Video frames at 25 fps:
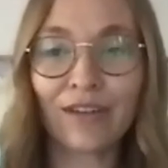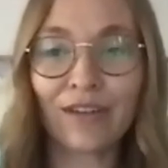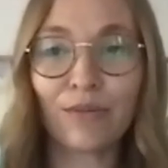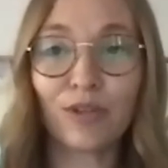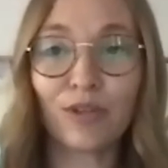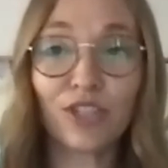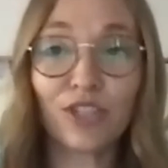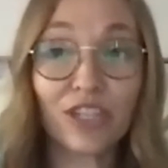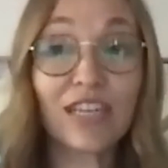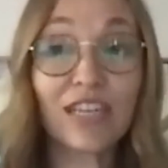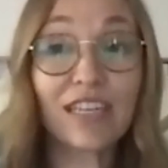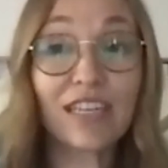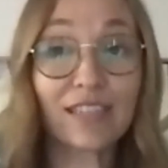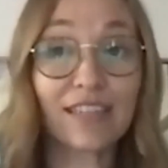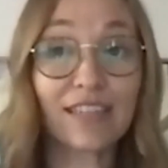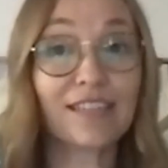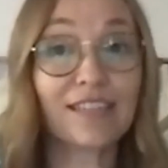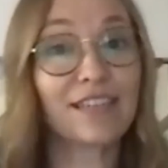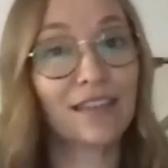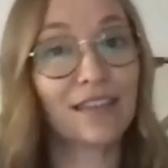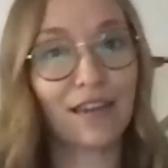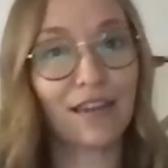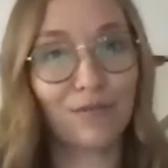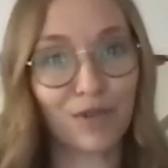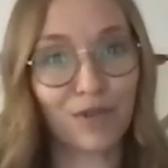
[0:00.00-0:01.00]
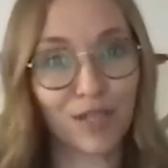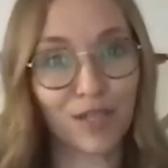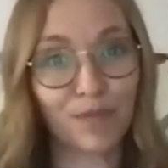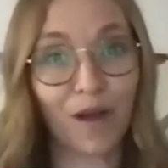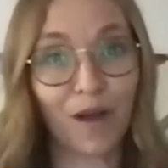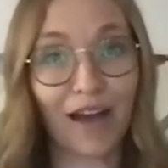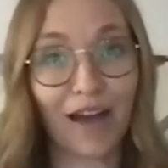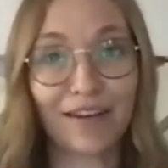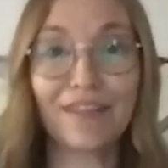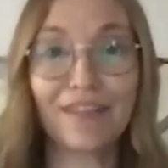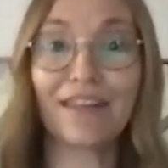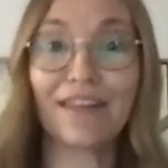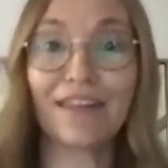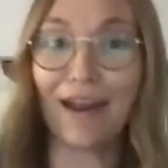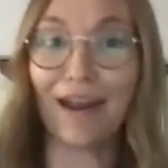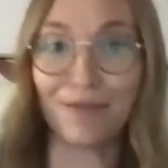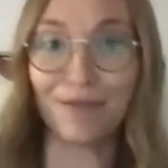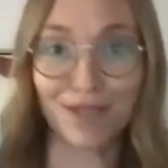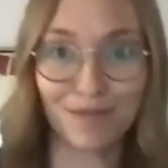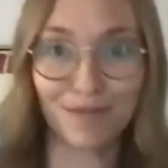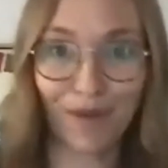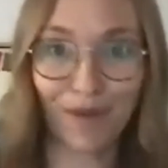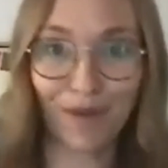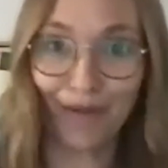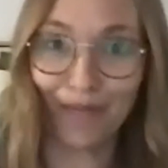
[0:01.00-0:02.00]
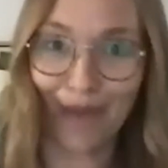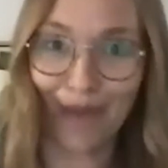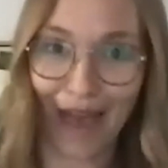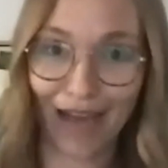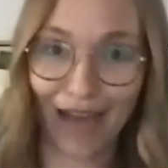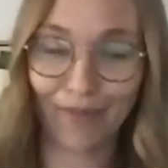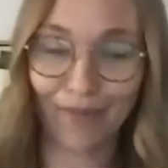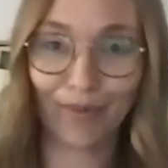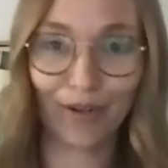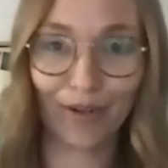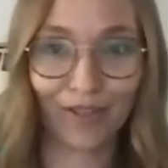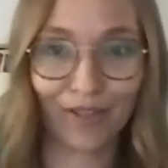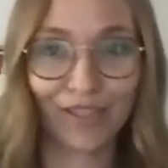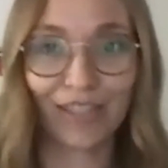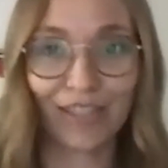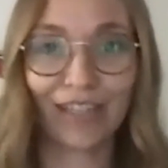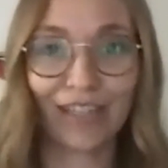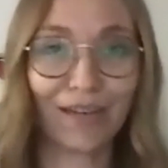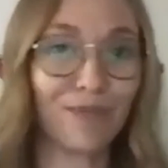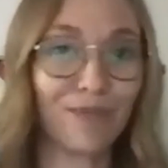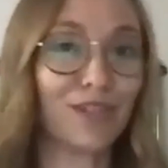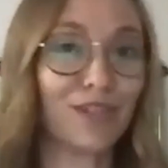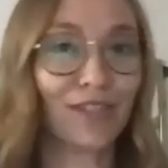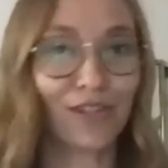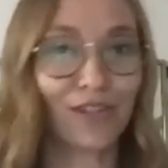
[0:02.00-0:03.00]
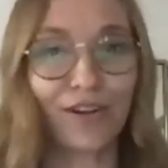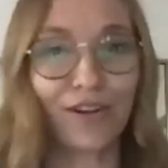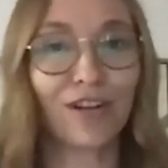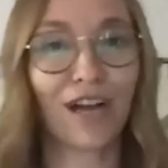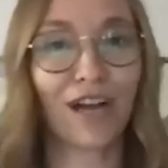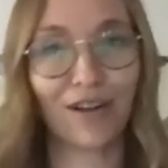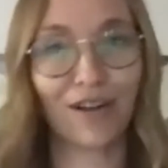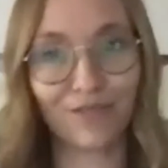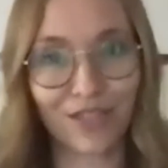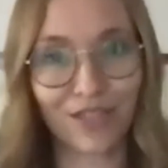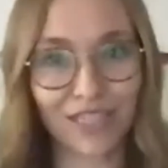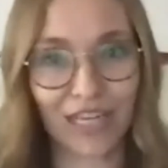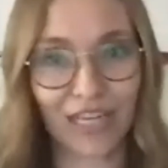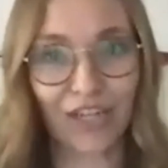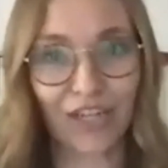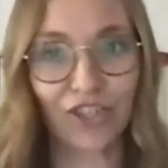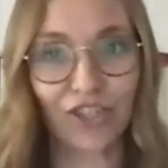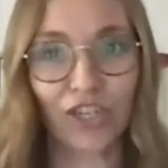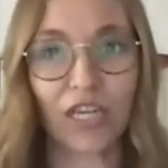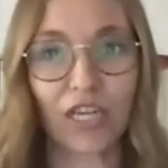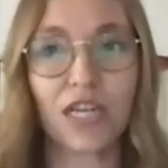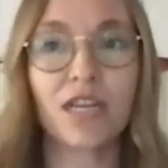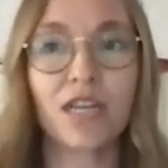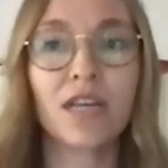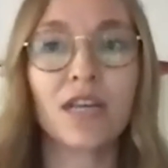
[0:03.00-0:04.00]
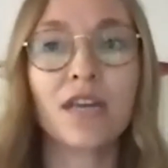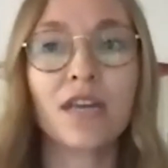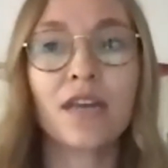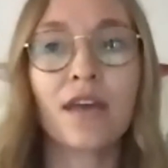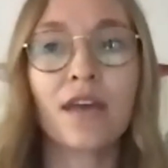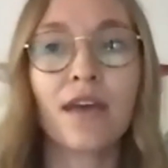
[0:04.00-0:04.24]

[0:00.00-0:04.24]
which it is because they respond and then I respond back personally and we start a conversation.